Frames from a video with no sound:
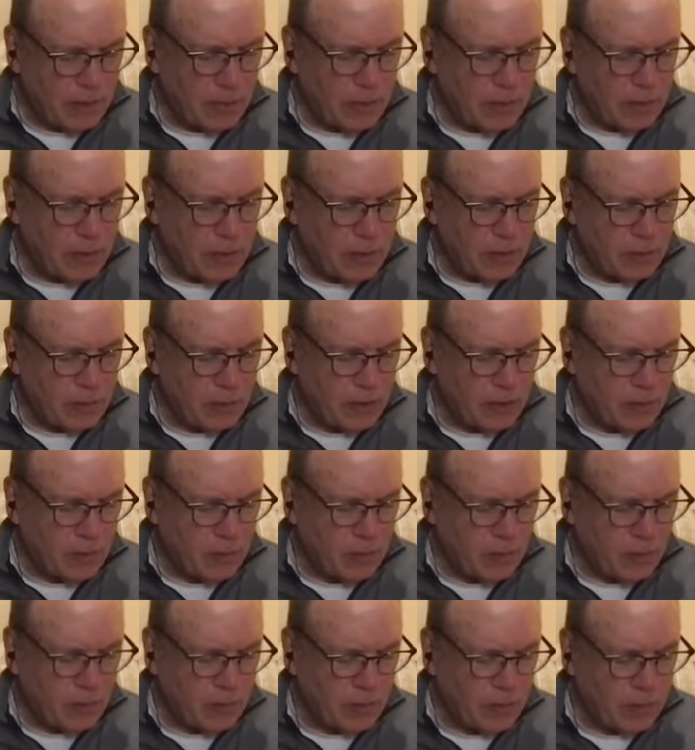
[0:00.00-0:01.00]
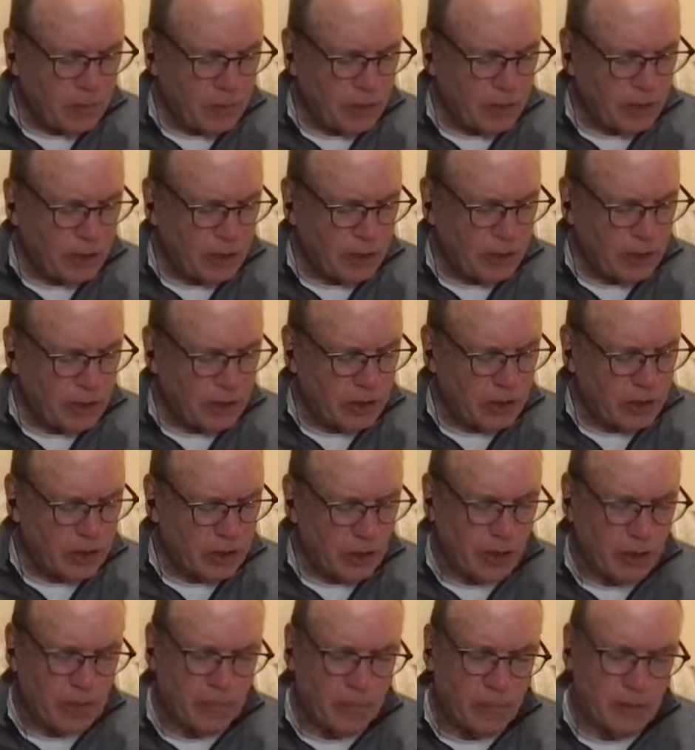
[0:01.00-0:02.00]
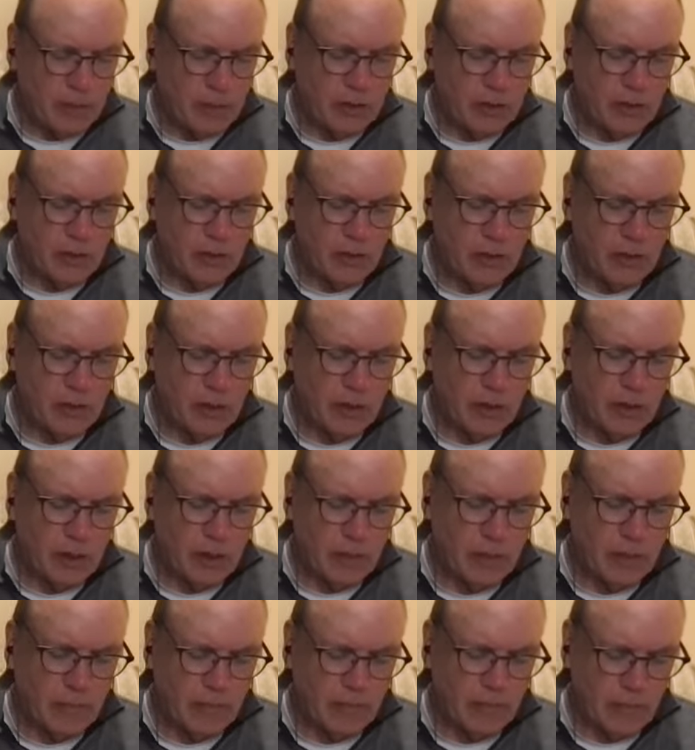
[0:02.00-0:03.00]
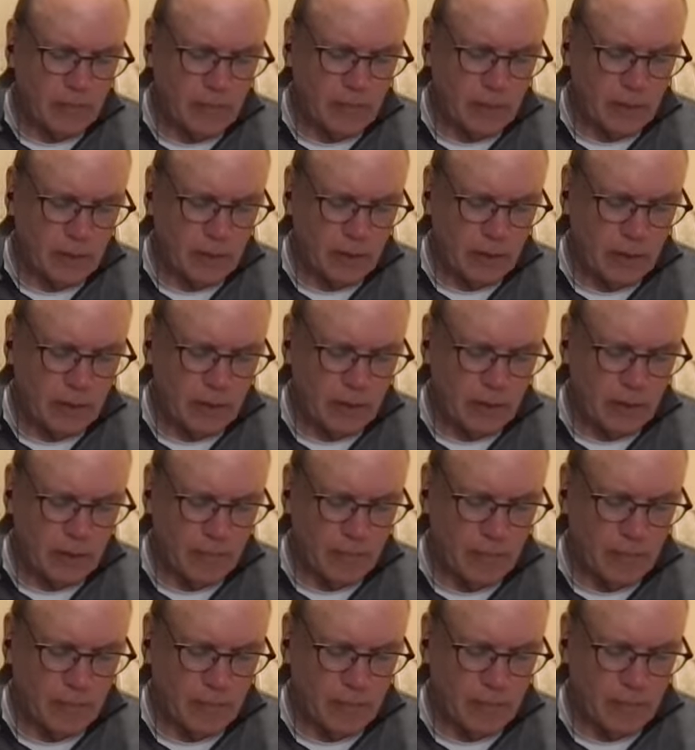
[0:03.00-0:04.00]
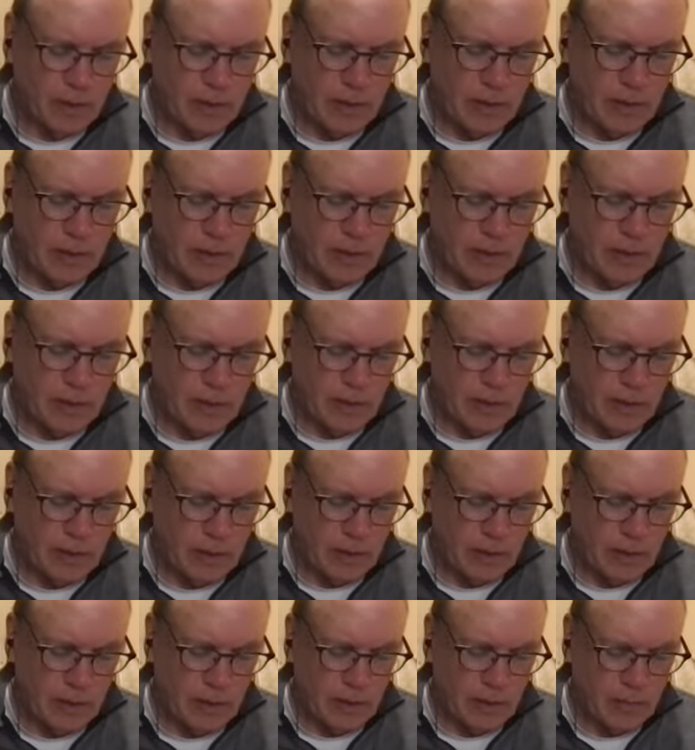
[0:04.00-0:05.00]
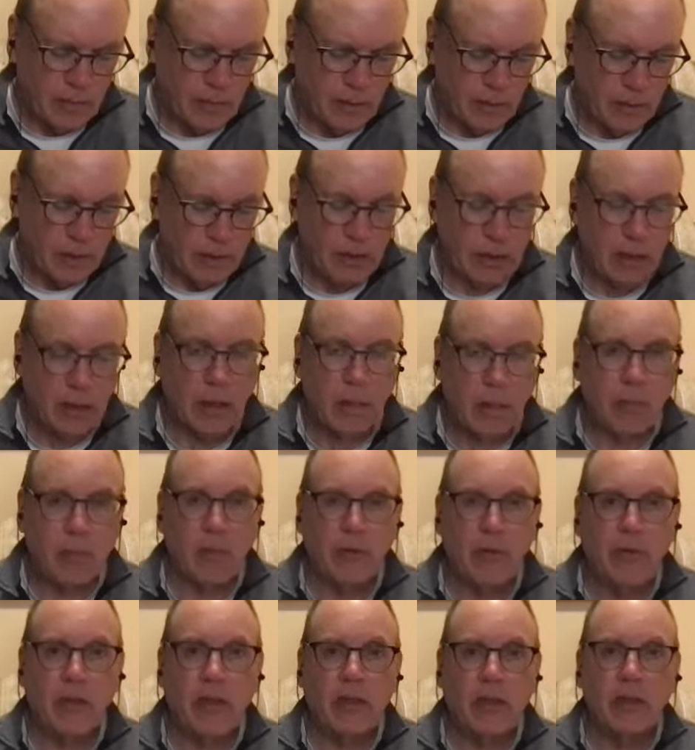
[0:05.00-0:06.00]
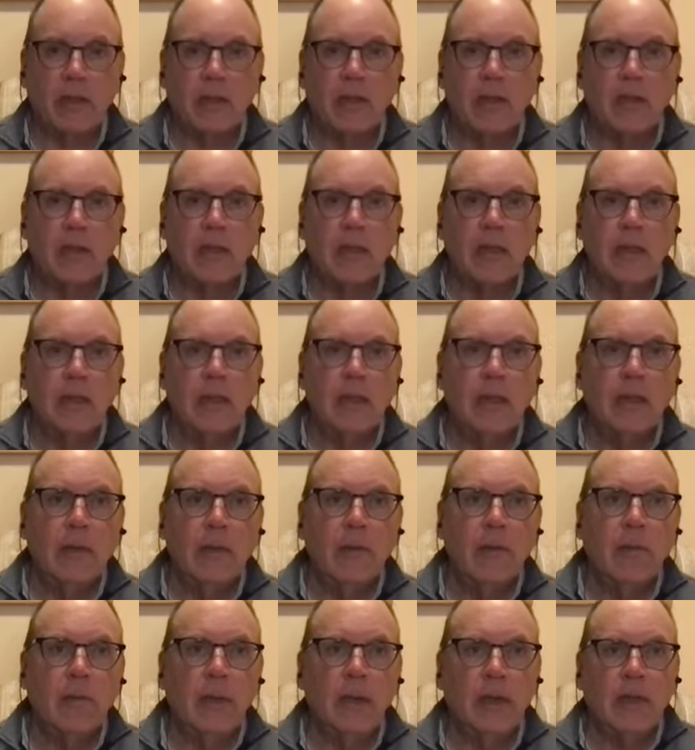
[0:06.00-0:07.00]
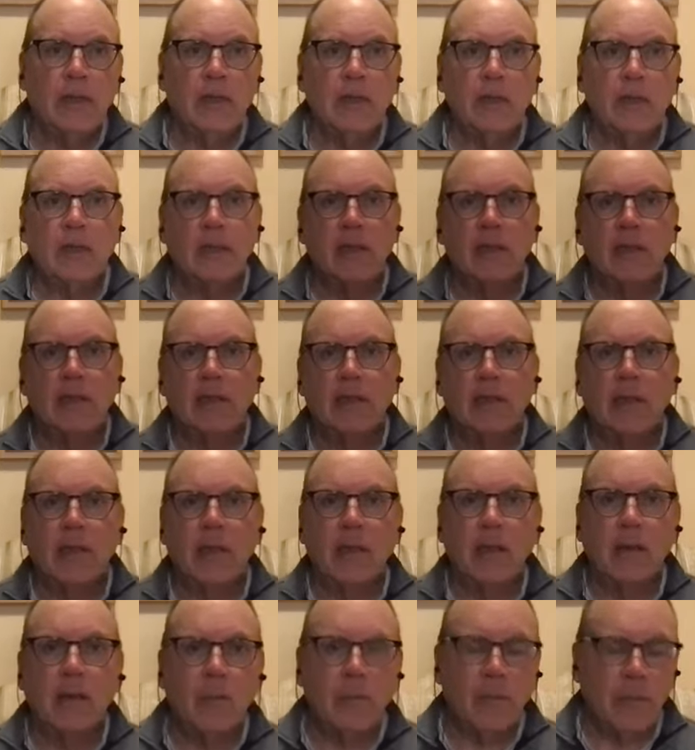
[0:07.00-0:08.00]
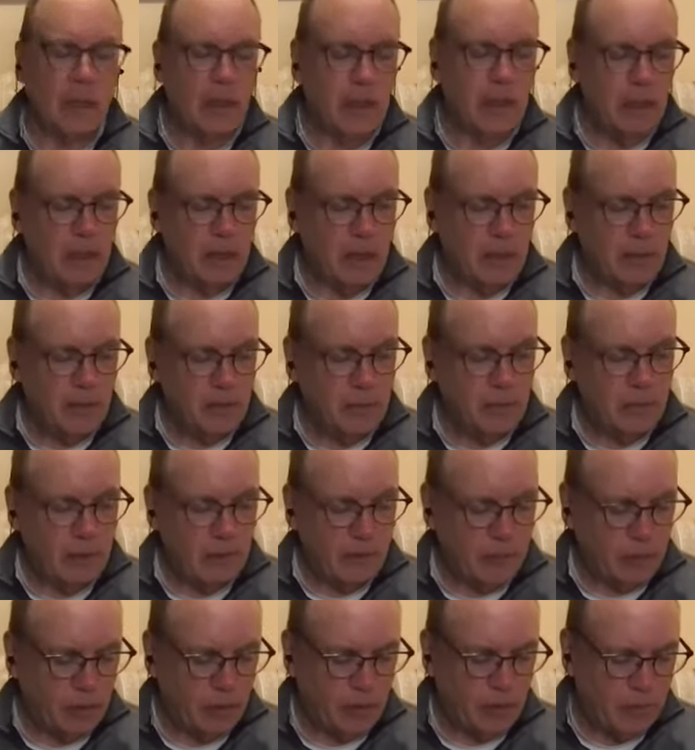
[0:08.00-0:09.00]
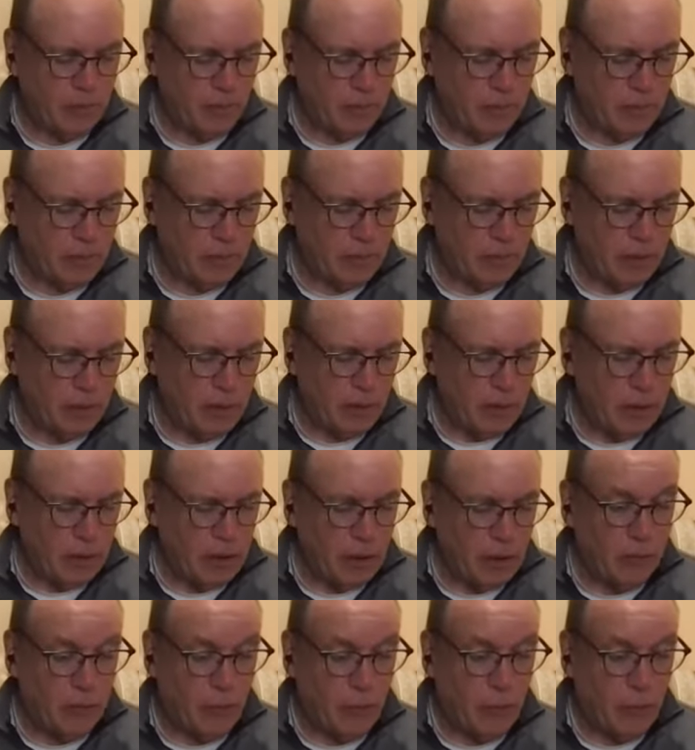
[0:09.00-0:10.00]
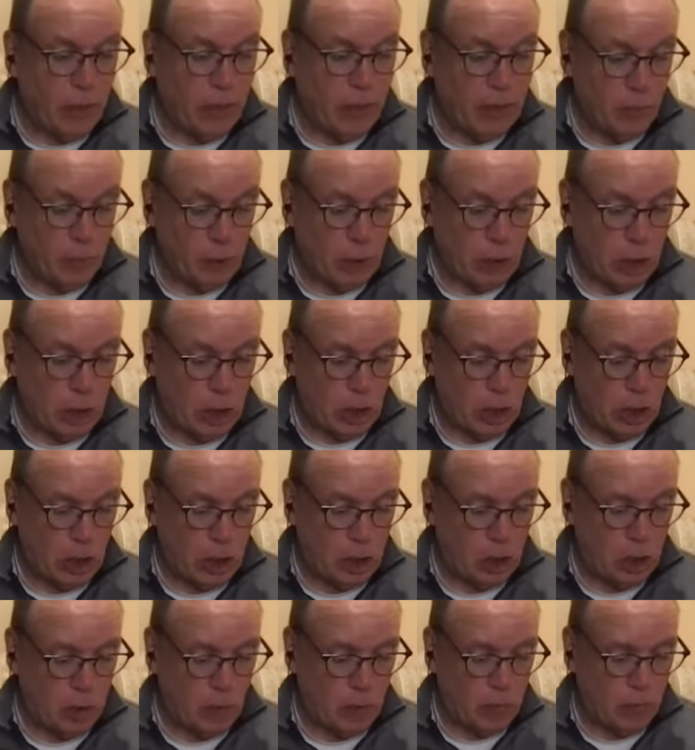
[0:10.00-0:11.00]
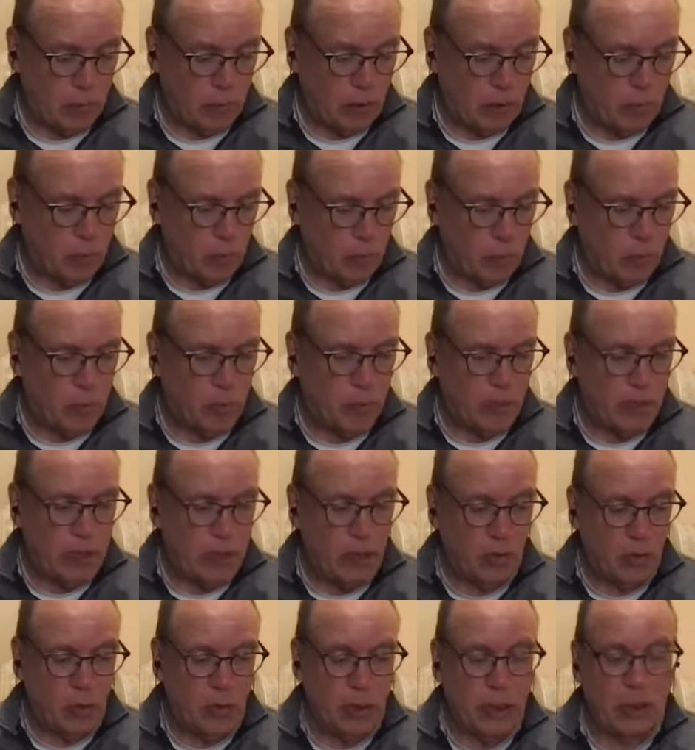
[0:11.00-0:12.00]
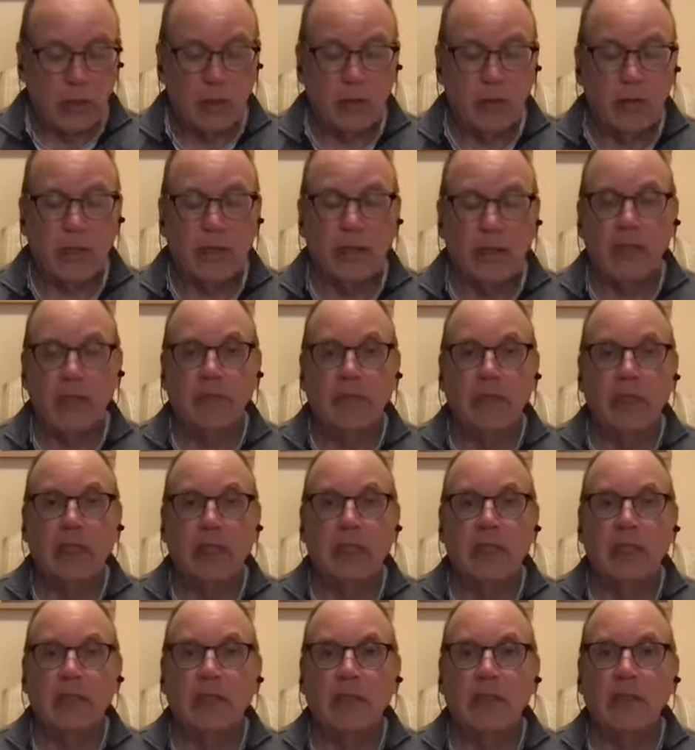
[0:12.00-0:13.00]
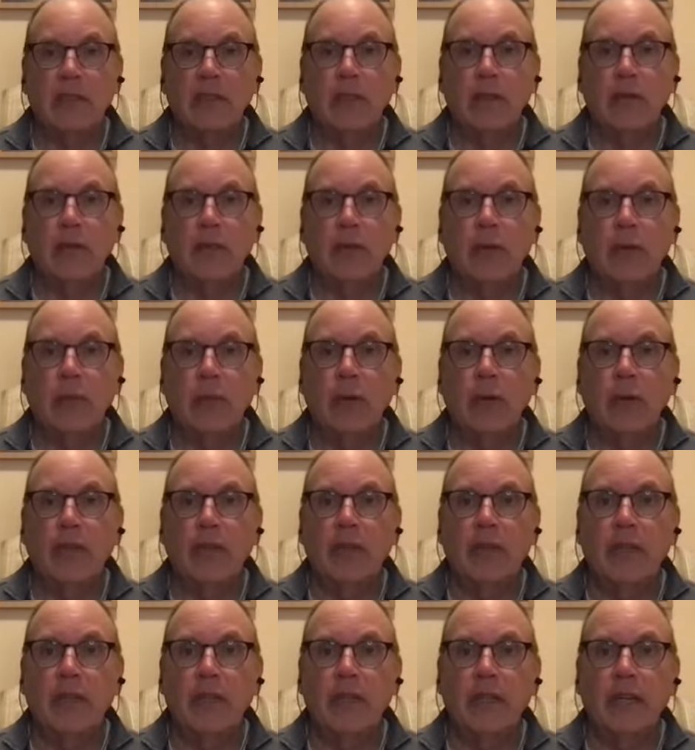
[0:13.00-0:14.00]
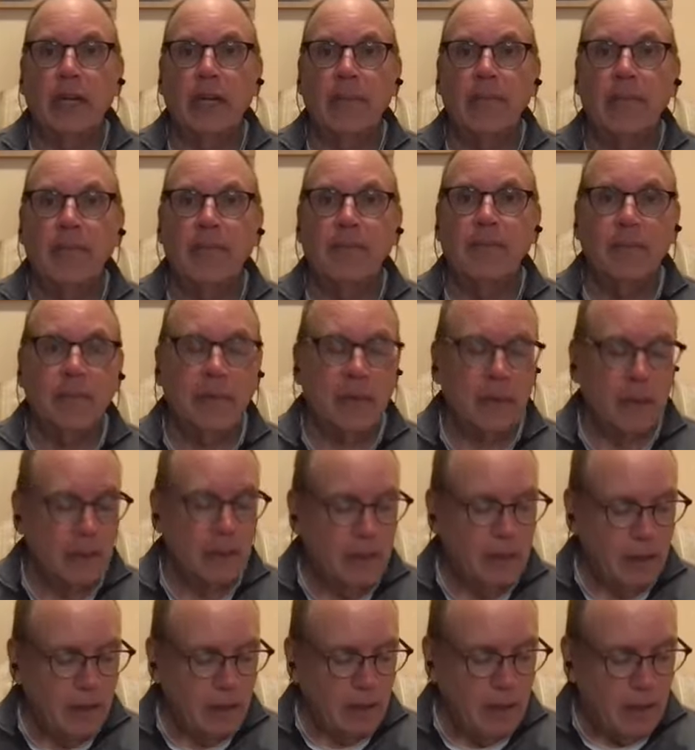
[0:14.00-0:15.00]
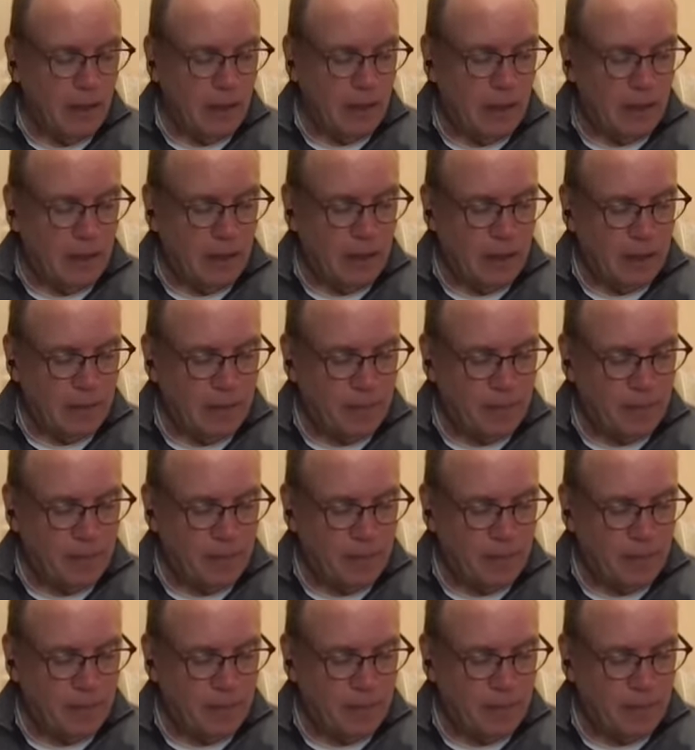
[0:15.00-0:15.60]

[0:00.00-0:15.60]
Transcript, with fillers: I'm going to bring in um, a sutta uh, uh, tonight, maybe a couple things. But just to start by, um, if you're if you're following along at home, I'm on page 176 of One Breath at a Time. Uh,